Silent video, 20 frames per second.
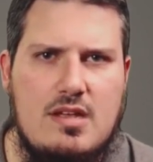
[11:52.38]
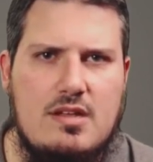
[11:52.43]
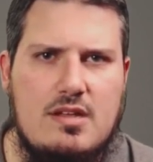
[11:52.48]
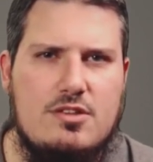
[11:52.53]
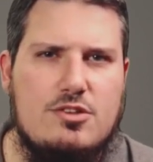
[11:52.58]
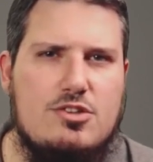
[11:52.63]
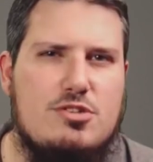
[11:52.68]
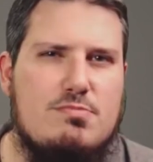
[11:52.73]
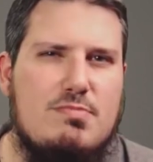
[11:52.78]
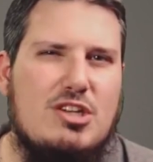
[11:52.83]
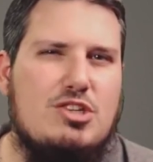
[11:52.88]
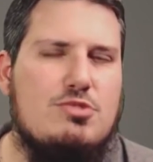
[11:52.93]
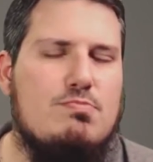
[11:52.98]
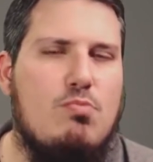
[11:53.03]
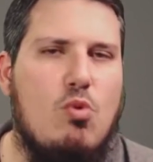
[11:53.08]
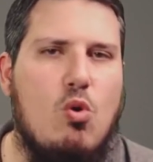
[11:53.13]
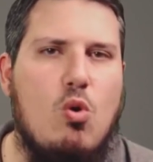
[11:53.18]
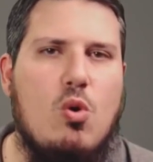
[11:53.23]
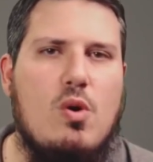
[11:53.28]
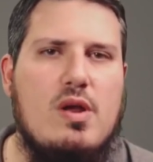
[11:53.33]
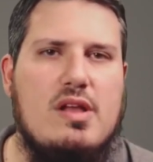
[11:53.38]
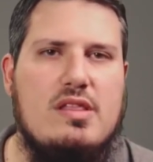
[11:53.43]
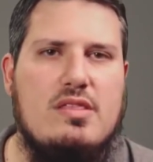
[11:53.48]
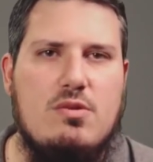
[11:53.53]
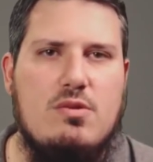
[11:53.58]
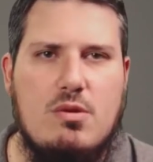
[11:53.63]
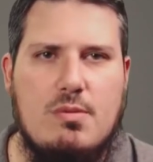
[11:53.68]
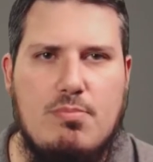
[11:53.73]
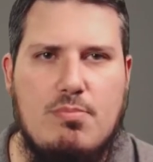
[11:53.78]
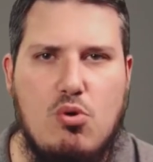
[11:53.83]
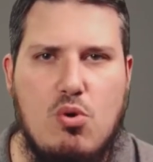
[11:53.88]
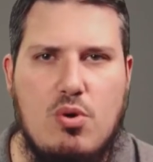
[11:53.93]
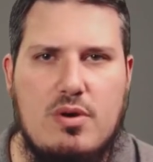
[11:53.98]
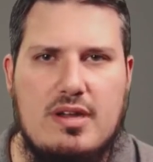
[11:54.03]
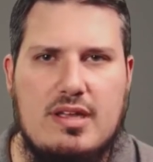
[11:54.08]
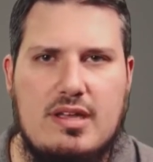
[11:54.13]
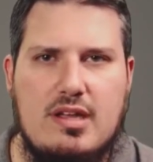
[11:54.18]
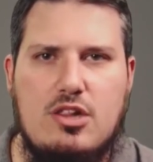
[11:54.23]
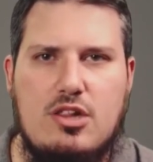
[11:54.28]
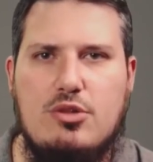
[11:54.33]
There's much more in the report,
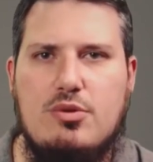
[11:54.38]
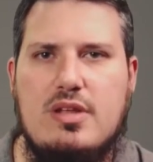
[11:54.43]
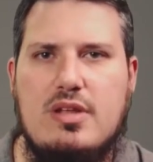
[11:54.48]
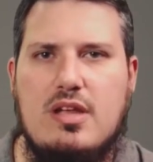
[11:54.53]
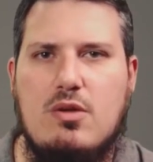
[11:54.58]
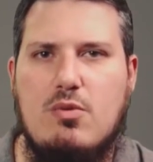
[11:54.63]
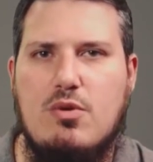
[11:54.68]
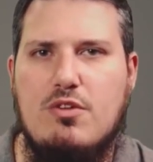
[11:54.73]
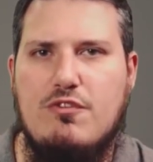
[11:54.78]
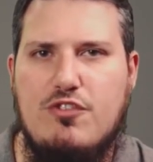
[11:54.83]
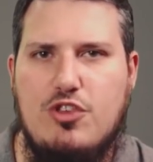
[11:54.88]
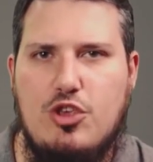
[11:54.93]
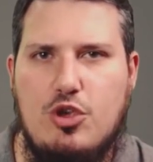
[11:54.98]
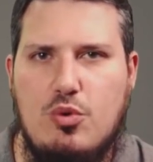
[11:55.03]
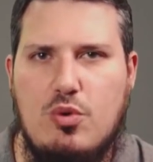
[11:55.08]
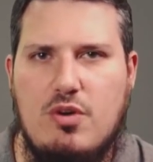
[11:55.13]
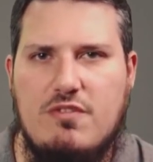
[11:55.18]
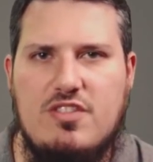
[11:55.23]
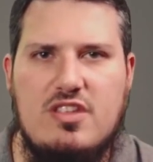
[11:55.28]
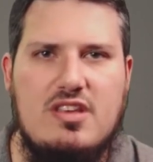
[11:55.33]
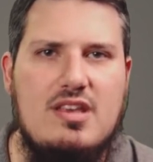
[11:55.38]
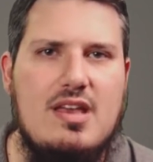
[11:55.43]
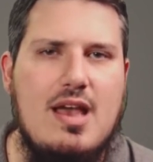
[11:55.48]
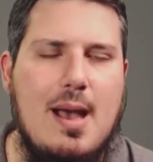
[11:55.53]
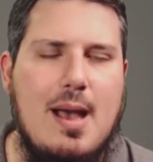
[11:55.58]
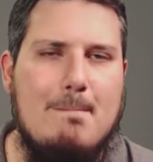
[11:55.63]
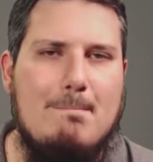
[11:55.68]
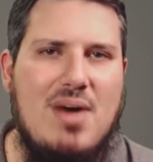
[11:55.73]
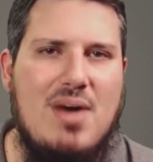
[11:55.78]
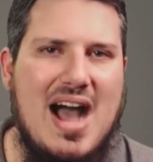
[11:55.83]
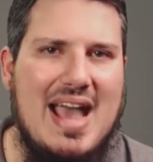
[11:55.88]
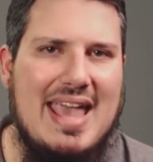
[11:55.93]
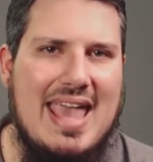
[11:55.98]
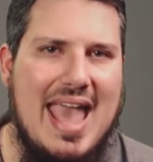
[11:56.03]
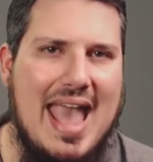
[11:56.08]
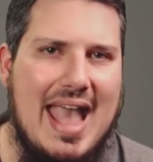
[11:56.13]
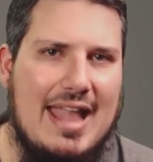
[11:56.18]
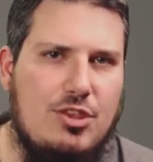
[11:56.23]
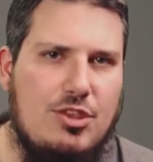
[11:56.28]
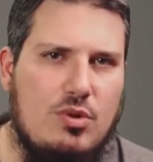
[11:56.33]
including a review of the
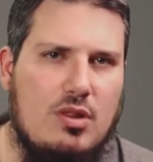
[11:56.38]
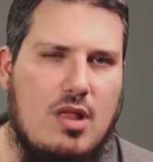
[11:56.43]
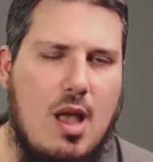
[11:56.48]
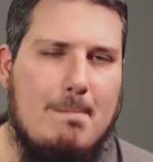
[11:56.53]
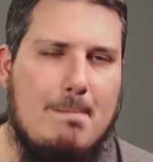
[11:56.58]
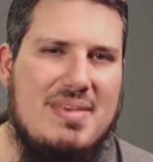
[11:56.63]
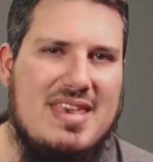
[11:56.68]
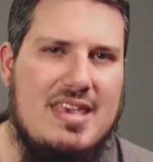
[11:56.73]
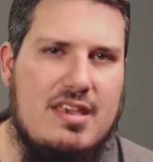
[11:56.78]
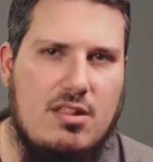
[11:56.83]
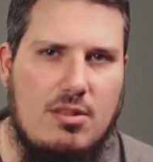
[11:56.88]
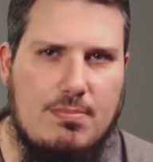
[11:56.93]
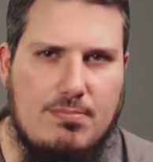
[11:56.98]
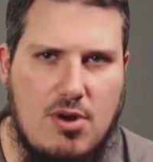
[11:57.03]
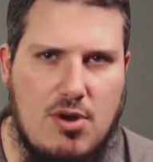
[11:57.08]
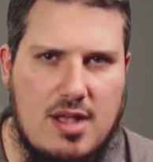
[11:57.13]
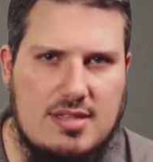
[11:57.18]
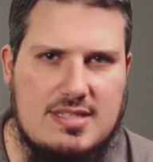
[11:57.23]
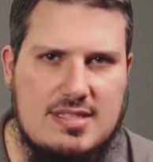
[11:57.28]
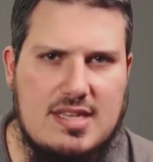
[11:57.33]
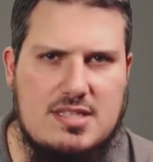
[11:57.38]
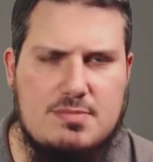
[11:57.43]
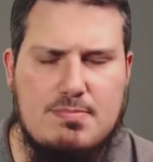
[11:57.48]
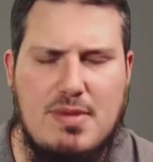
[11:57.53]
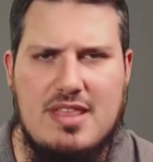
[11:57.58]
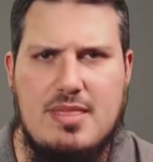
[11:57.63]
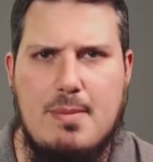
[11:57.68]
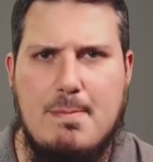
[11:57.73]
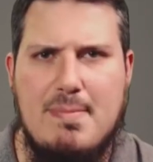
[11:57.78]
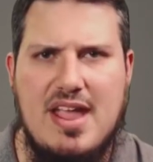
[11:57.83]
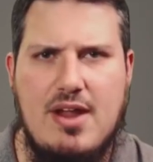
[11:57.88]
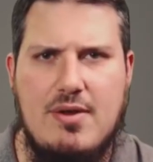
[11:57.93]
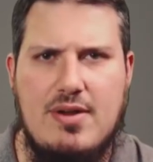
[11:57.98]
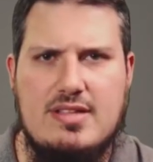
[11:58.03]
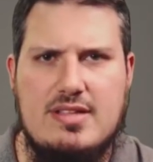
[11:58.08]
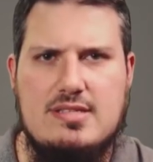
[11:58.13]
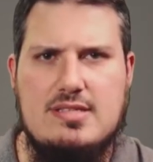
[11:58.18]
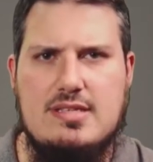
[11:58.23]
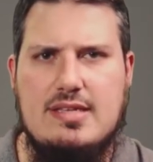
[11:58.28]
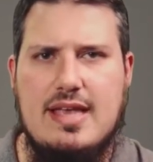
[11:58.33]
biannual appeal process by the
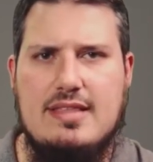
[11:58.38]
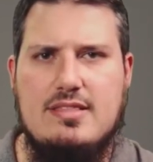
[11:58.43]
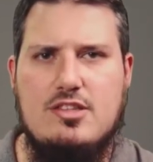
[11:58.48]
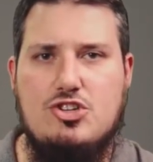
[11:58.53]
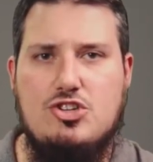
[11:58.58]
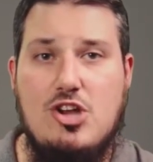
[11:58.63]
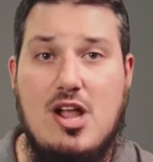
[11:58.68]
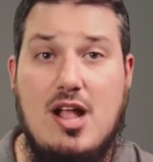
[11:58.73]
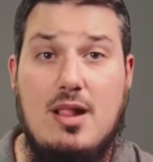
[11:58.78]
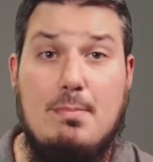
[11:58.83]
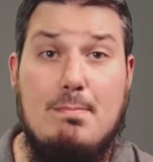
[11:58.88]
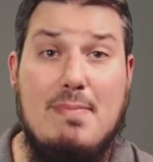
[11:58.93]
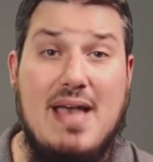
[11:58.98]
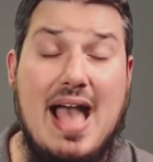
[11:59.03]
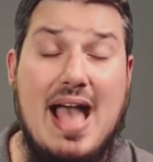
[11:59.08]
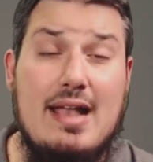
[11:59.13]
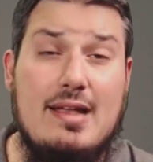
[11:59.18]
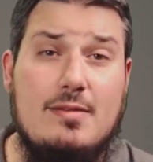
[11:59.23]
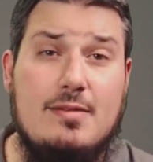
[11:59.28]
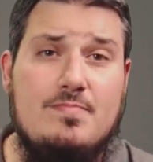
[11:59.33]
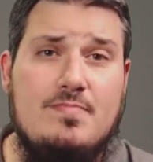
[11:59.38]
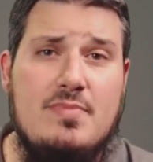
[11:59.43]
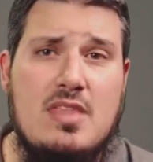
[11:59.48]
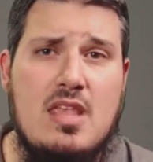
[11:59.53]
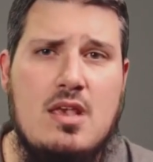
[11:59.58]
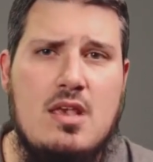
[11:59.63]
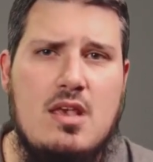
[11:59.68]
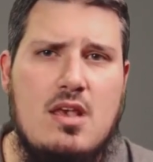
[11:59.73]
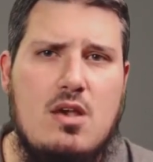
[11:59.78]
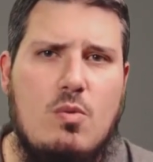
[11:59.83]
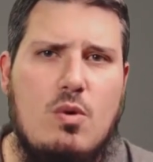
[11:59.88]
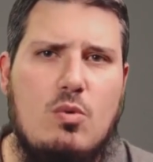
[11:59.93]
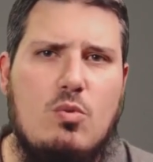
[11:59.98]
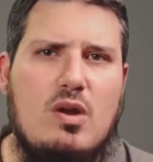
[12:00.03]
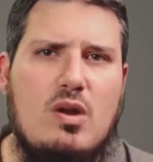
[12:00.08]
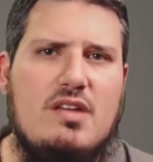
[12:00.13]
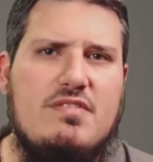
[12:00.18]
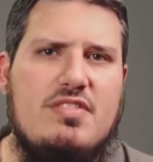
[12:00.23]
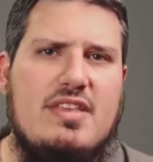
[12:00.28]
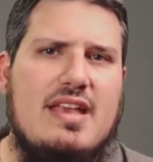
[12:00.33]
parents to get the child back. When
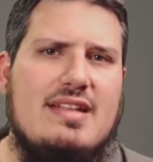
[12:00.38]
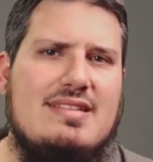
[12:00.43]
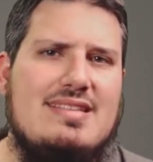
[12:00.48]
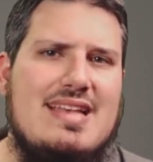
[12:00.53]
one of the